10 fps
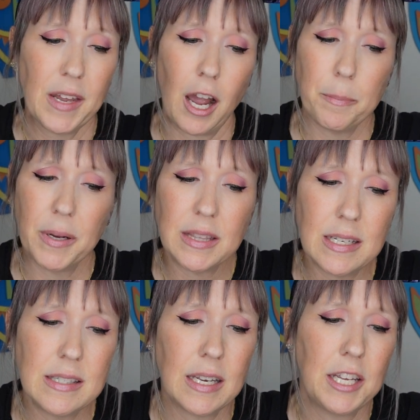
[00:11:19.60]
Now I put
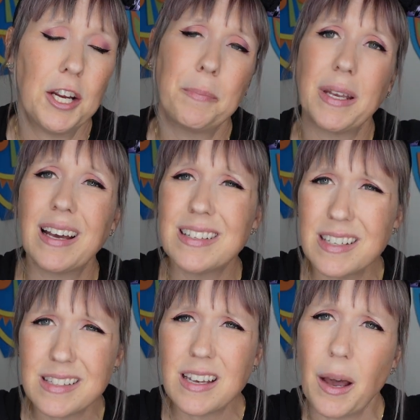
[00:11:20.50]
this in here because
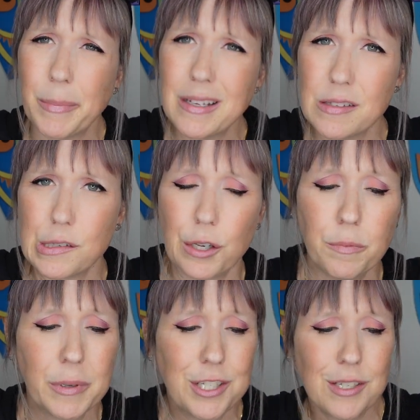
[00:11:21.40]
it's coming soon,
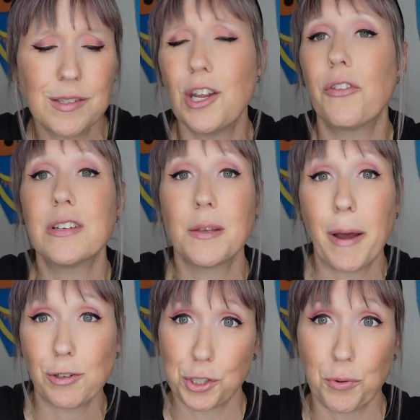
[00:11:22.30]
but just know this
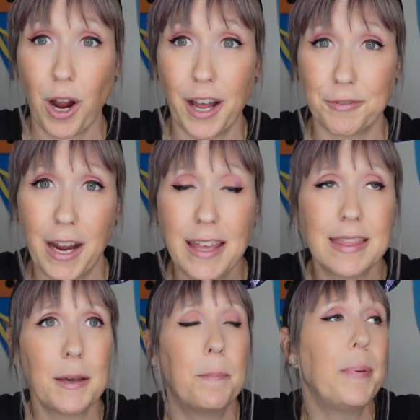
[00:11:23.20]
about Tron,
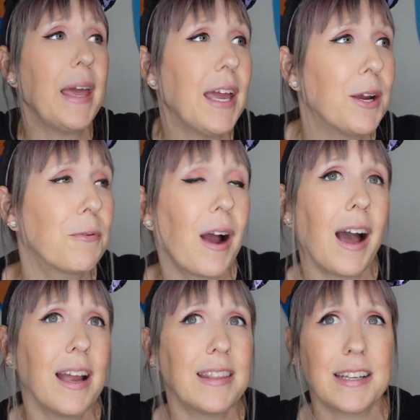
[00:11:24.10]
right? The big
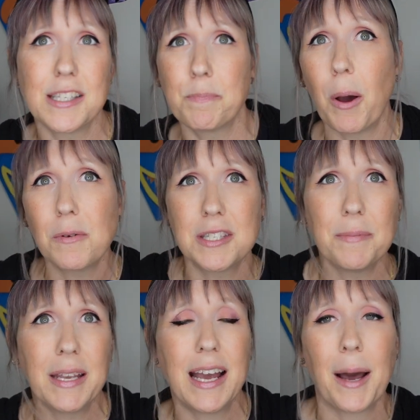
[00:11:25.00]
ride that's supposed to
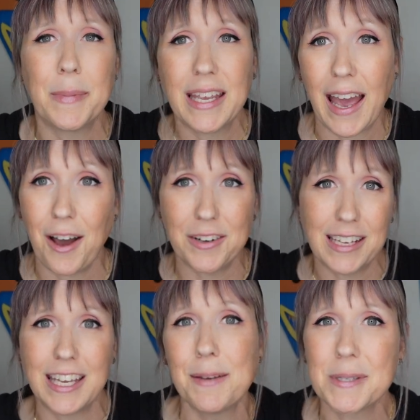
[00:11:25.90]
be coming out and
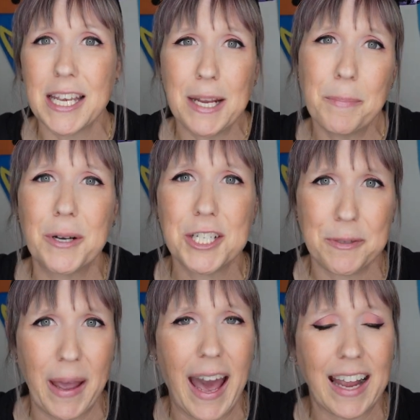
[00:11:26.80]
it keeps getting pushed
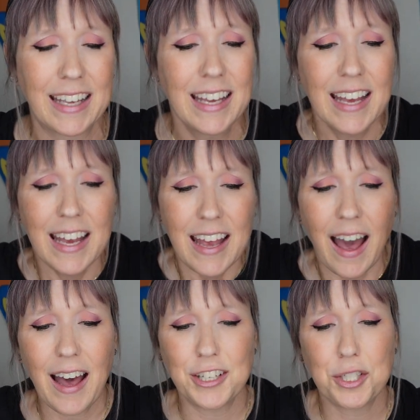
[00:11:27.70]
back.
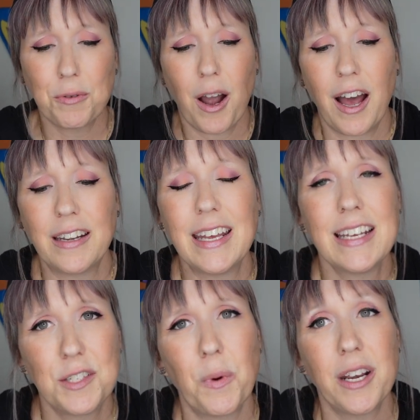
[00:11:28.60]
Uh, Tron
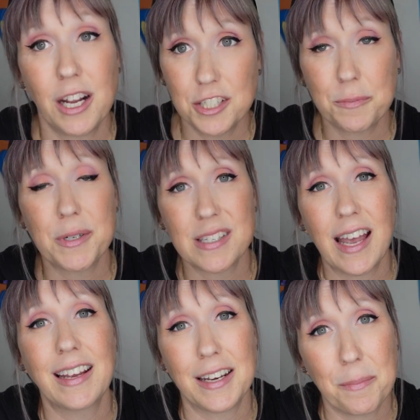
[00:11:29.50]
is one hundred
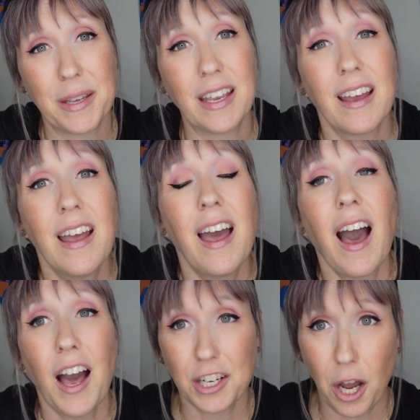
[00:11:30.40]
percent going to be
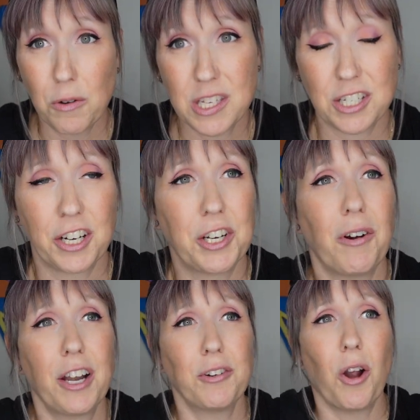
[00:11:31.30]
a coaster. You're
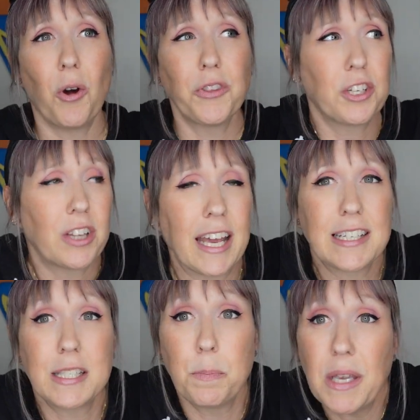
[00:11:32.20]
on your own little like
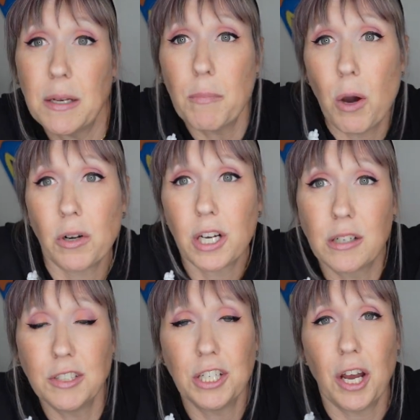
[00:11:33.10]
speed motor,
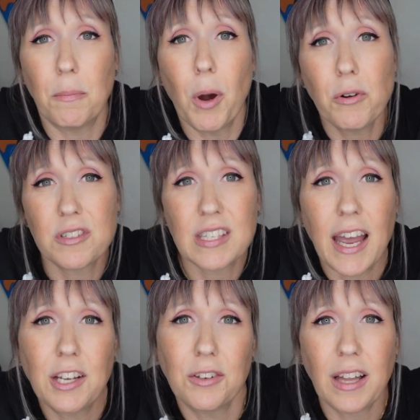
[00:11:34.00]
you know,
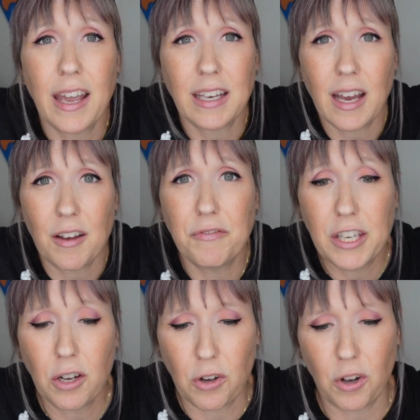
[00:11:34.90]
motorcycle like uh,
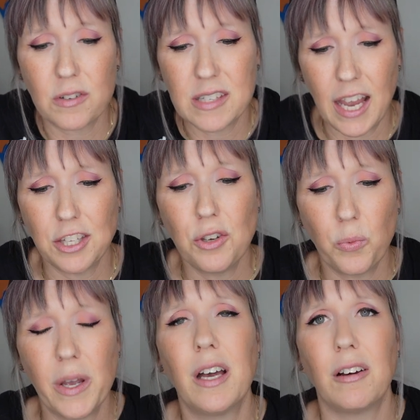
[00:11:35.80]
vehicles, and you
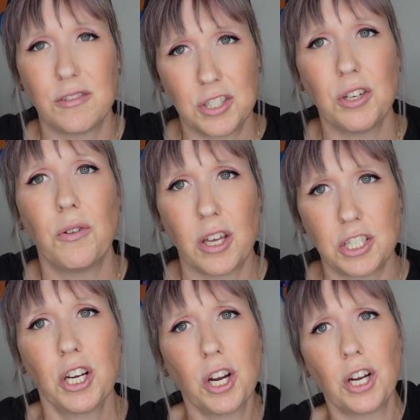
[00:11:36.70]
will do the
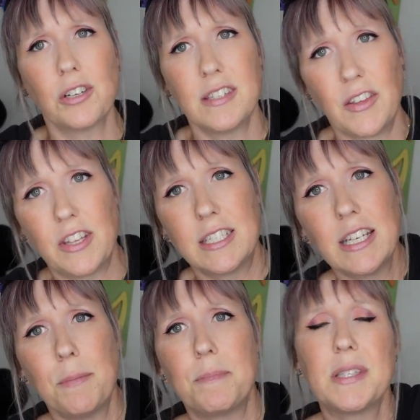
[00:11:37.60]
turns and the
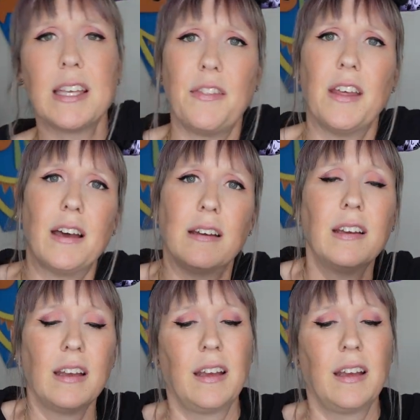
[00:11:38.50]
dips and the